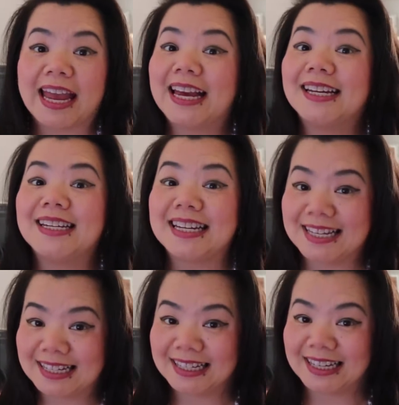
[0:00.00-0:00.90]
and
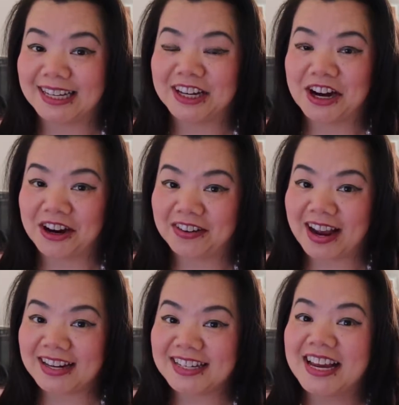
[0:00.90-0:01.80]
easily. All
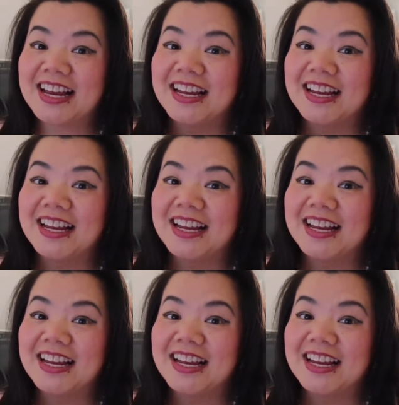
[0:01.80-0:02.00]
right?